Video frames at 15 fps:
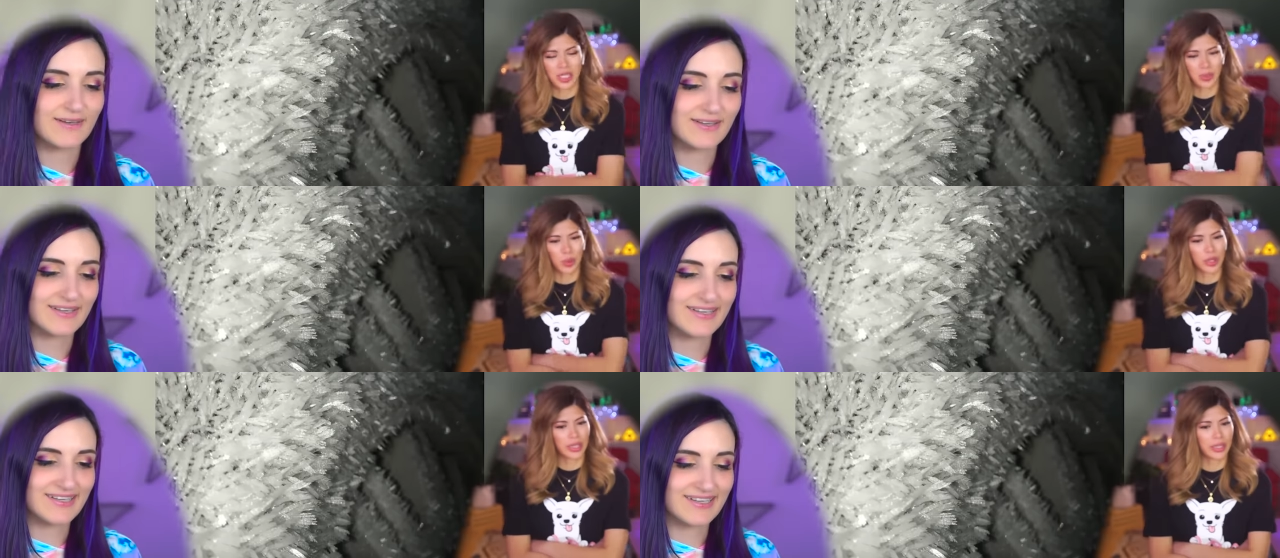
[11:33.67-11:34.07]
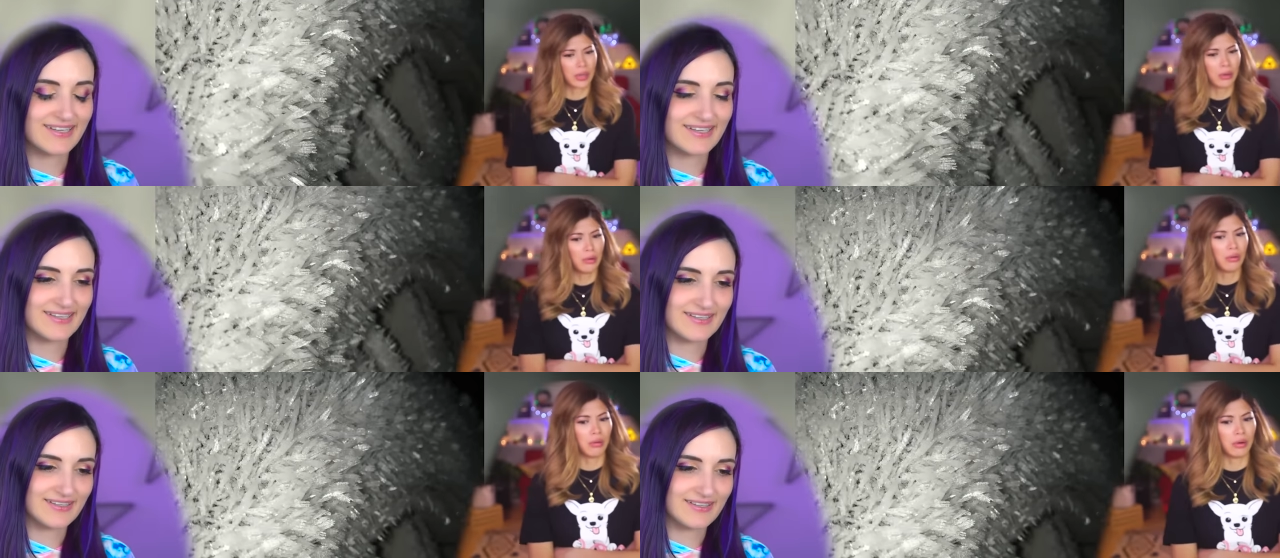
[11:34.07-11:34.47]
Speaker 1: It's more like,
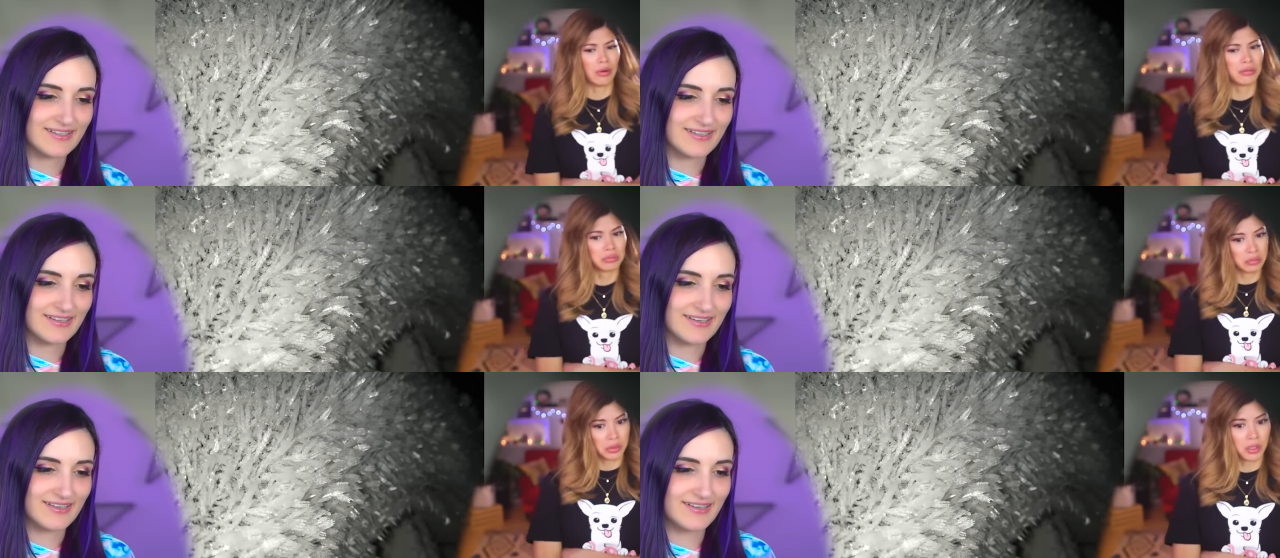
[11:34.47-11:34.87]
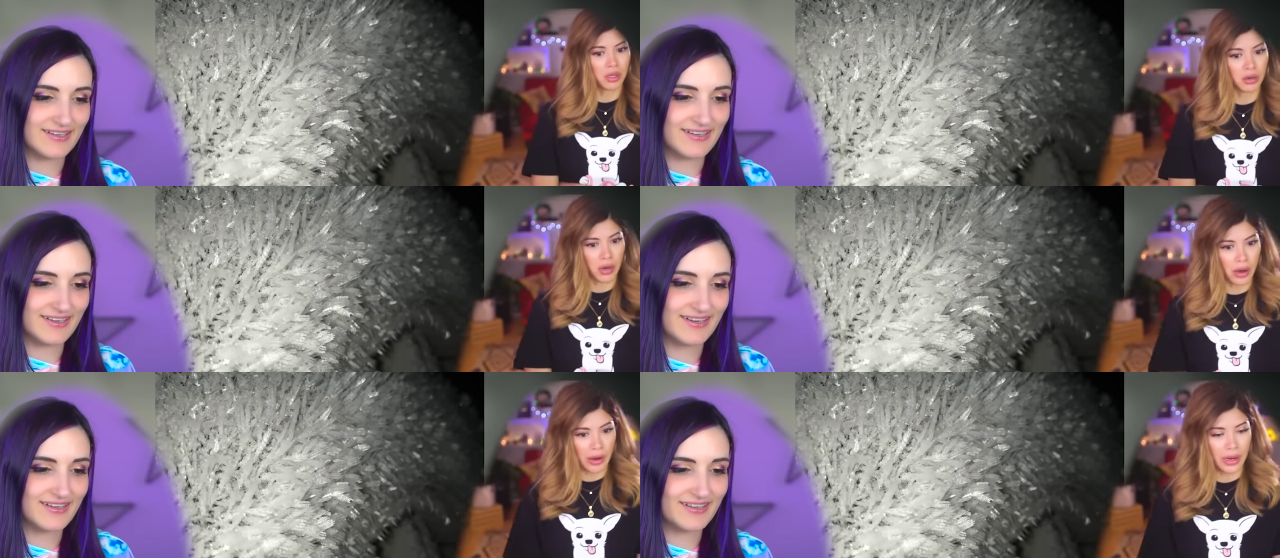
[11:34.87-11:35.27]
oh, well, all
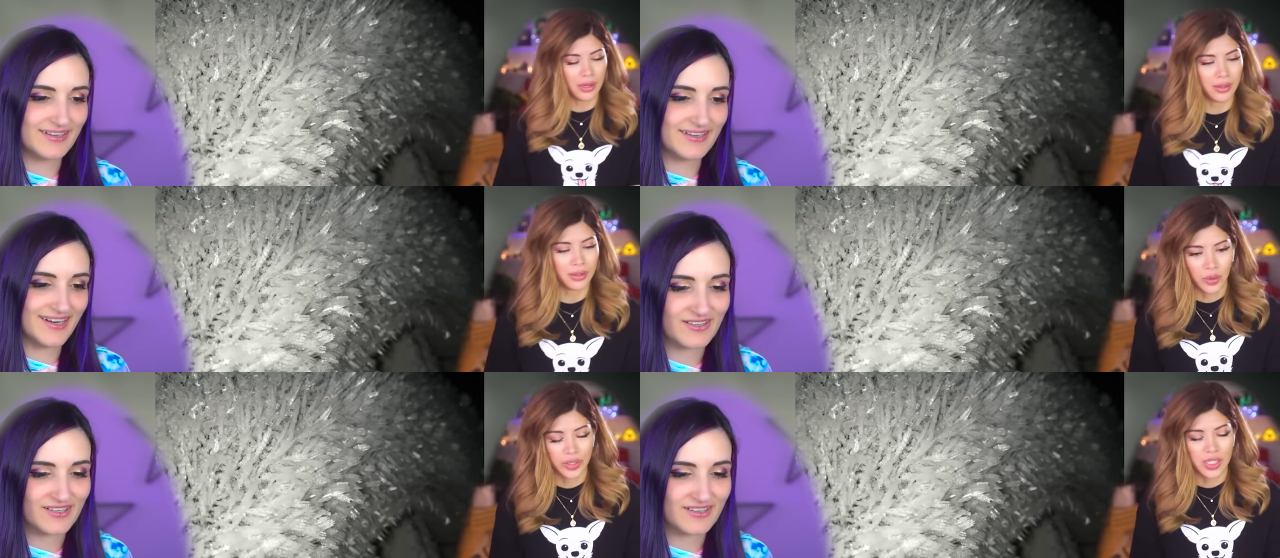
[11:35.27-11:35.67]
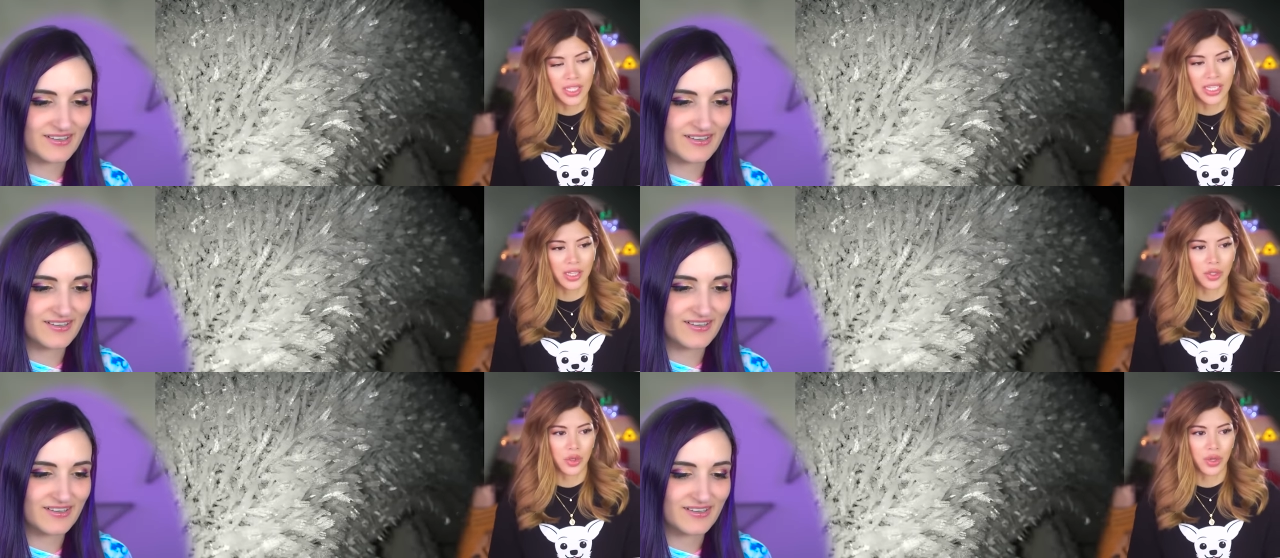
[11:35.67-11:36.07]
right. Oh, the
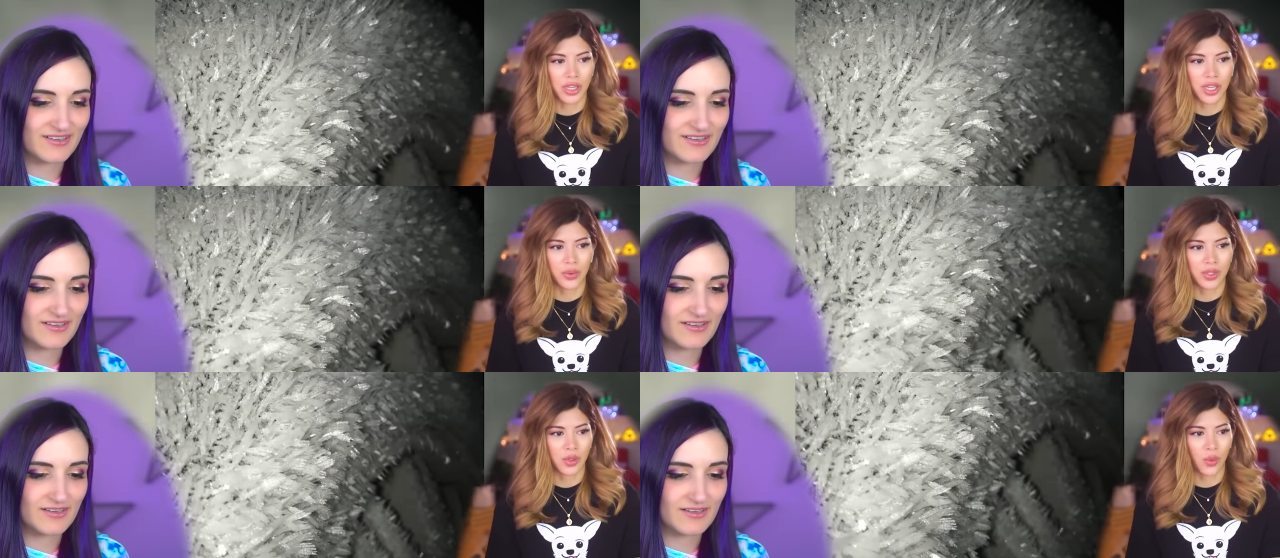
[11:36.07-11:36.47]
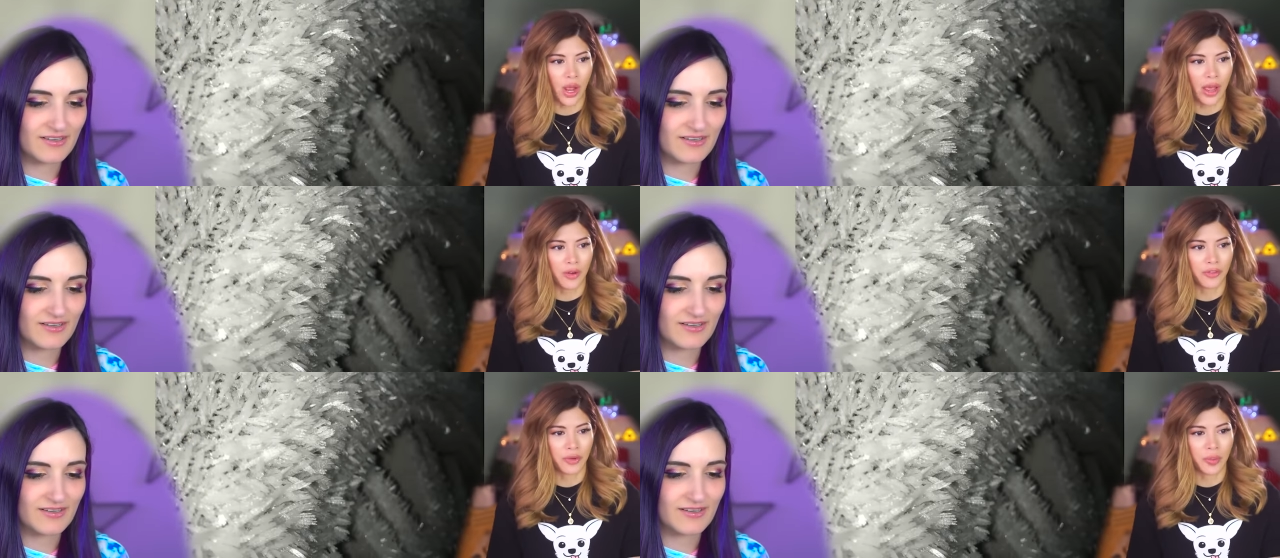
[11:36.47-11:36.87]
snail drinking was a
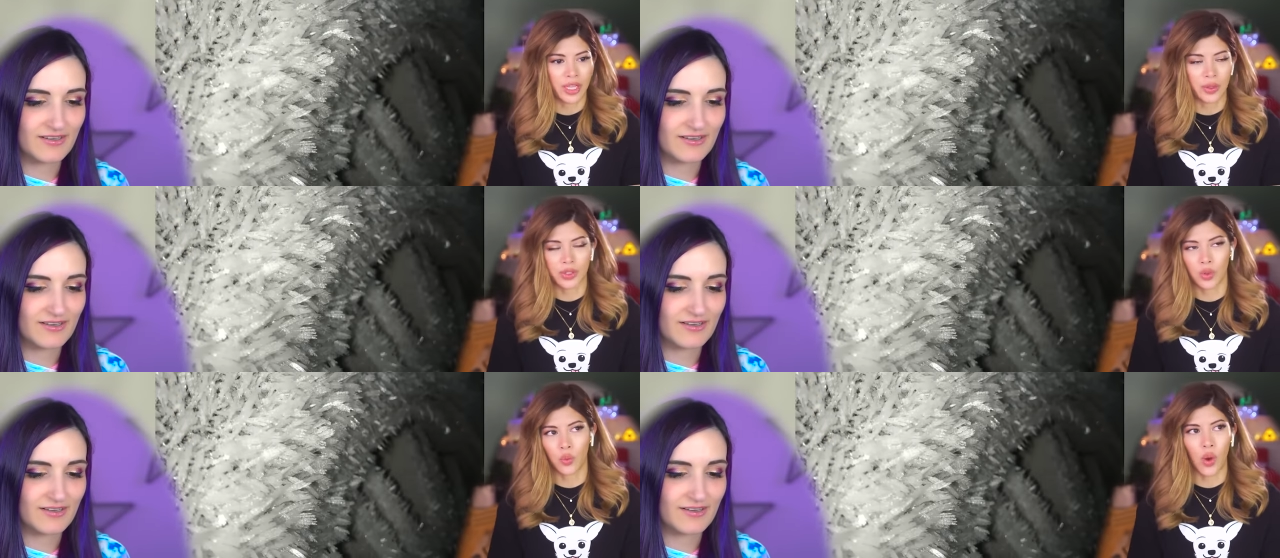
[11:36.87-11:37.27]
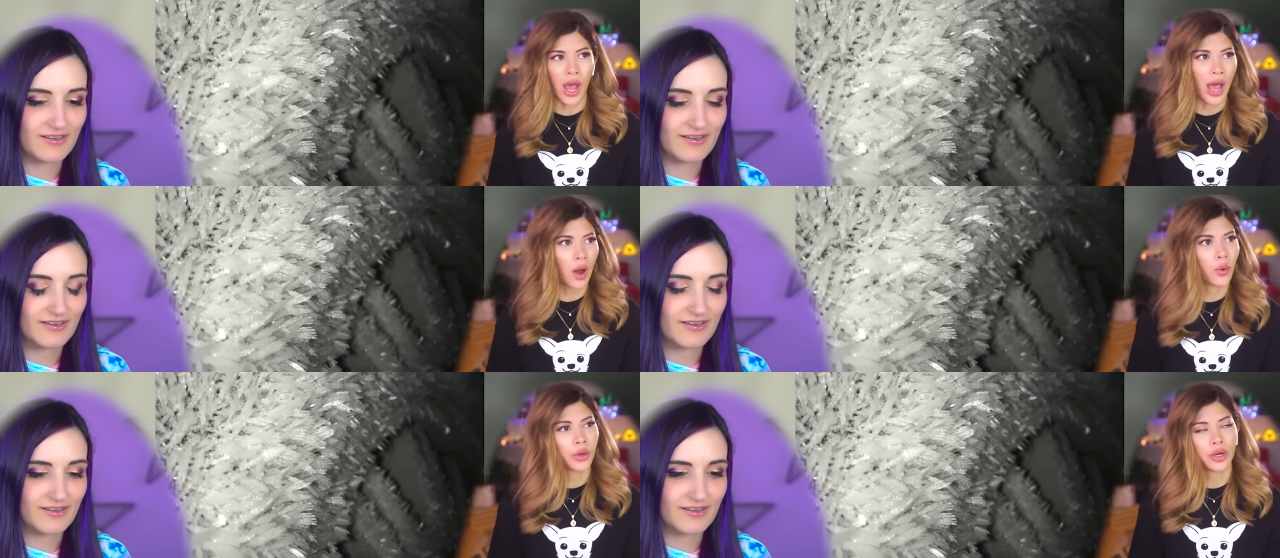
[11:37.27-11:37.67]
wow for me. It was a
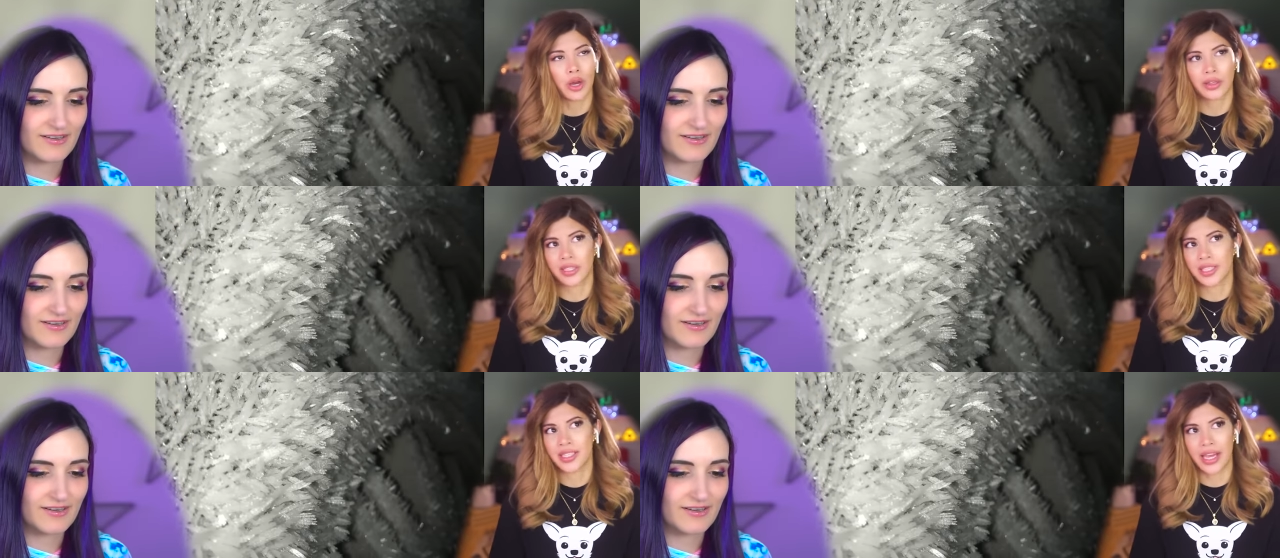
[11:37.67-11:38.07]
wow and oddly